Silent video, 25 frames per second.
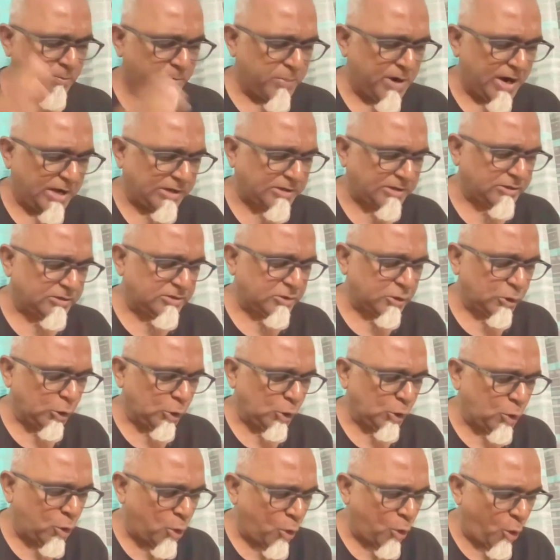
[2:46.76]
But
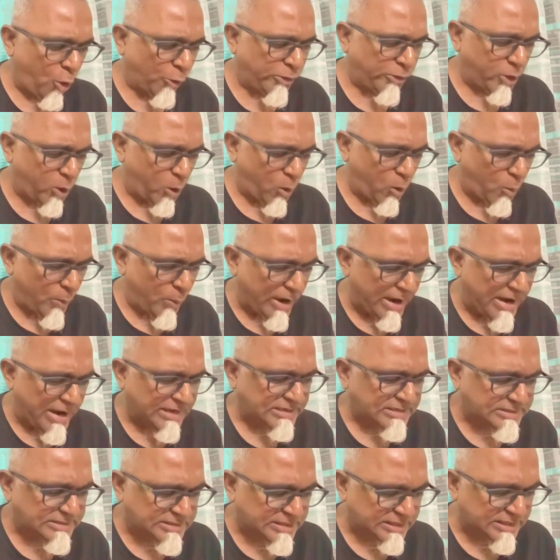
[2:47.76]
go your
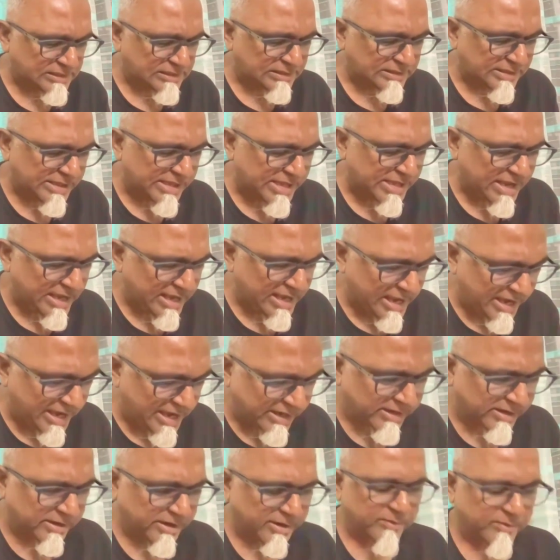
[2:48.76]
way till the
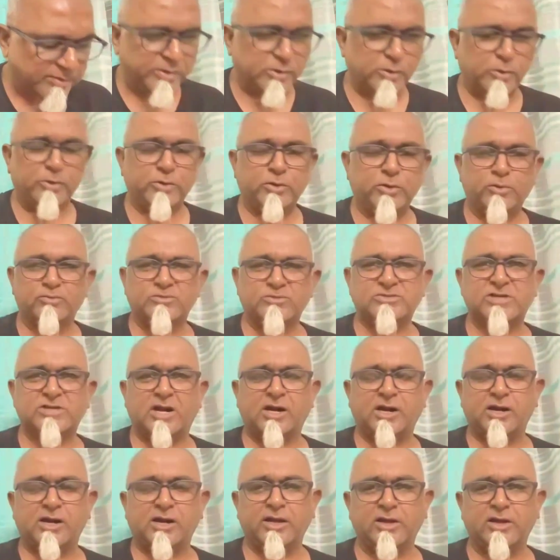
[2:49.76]
end. You know, you've
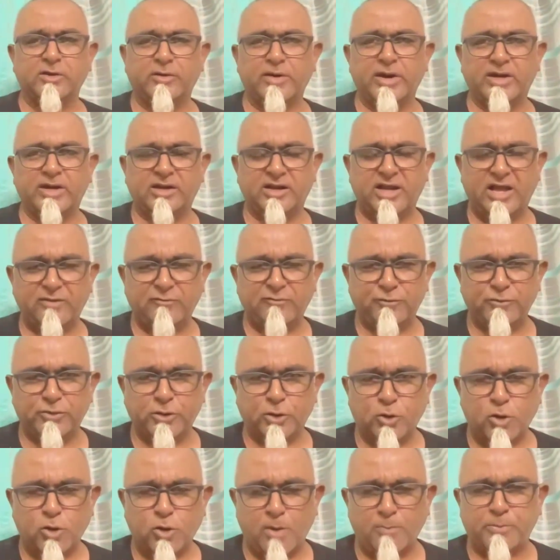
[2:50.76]
started a great life in
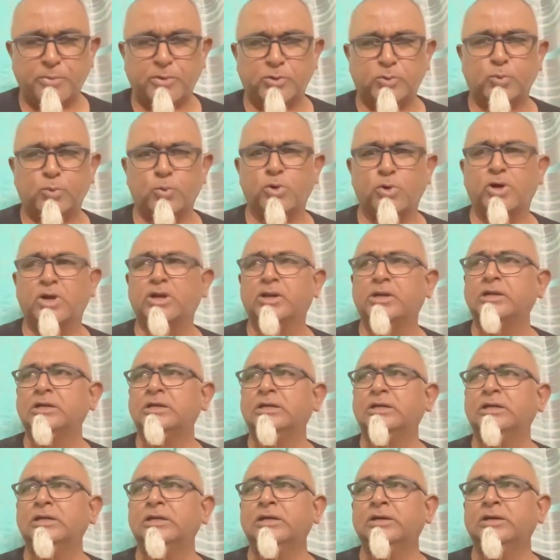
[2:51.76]
the corporate world.
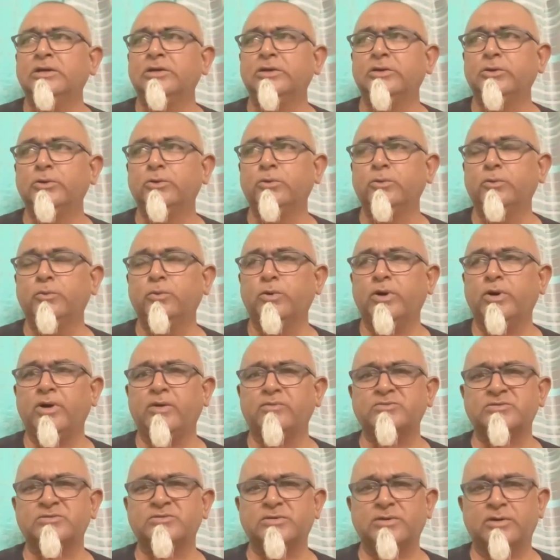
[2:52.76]
You
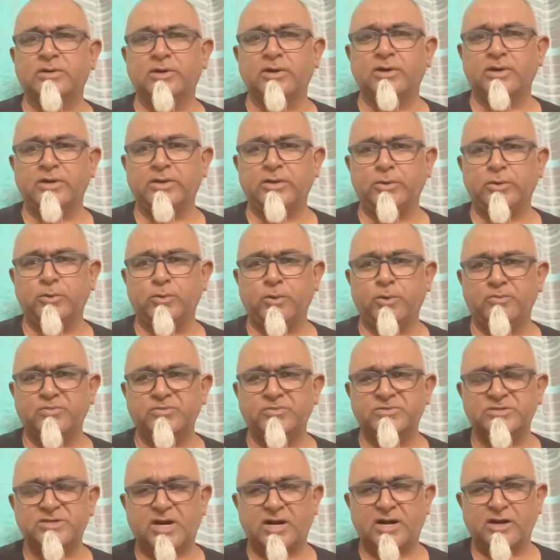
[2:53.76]
have you
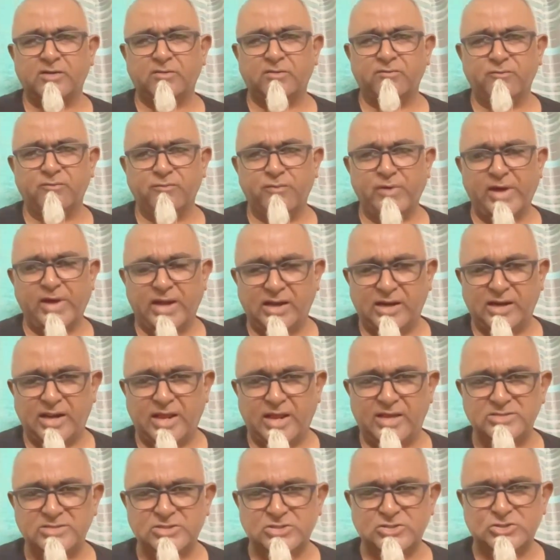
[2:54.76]
have started well
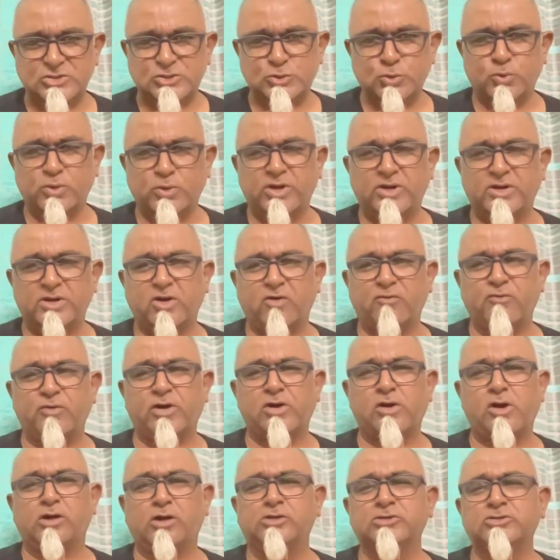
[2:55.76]
as a student of
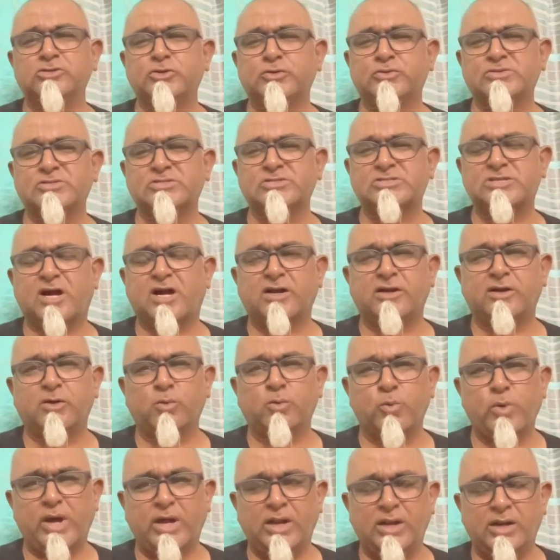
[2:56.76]
a college. You
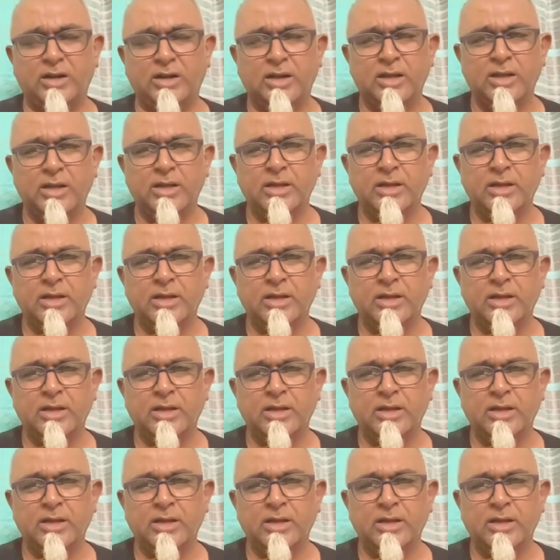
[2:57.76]
started well,